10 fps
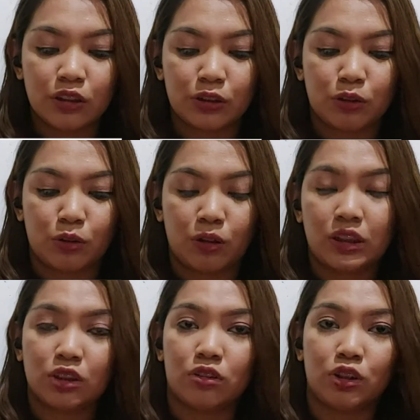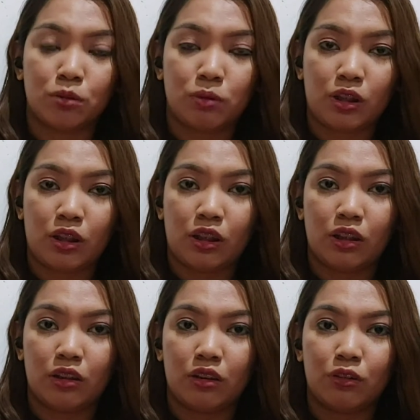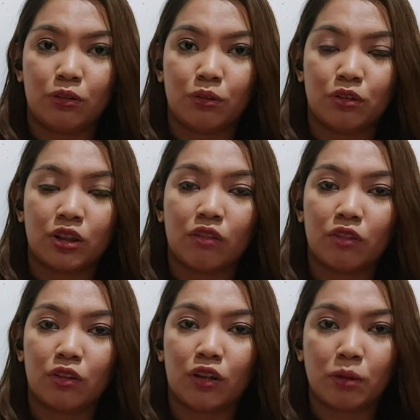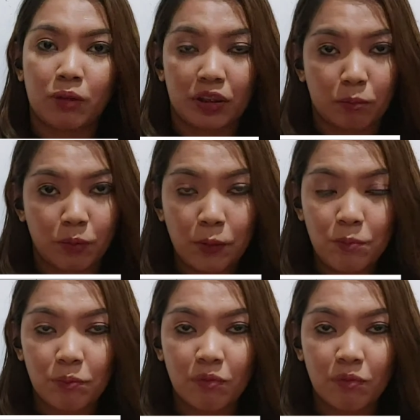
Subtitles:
So it's going to be your travel document number,